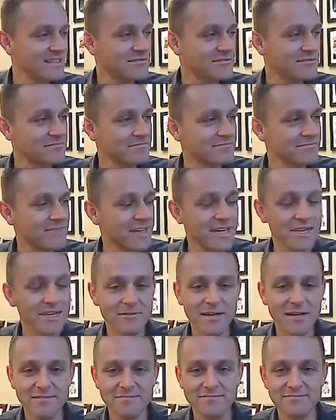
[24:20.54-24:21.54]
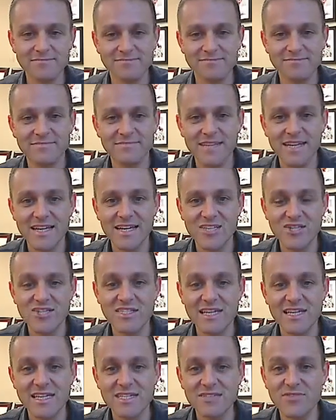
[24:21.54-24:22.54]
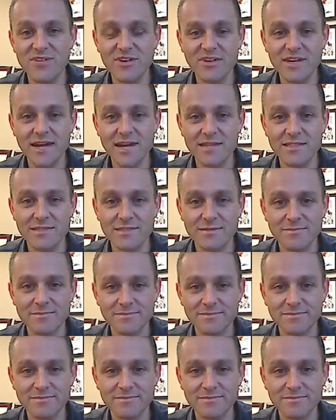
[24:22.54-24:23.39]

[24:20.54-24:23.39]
So, anyway, she said he's very nice.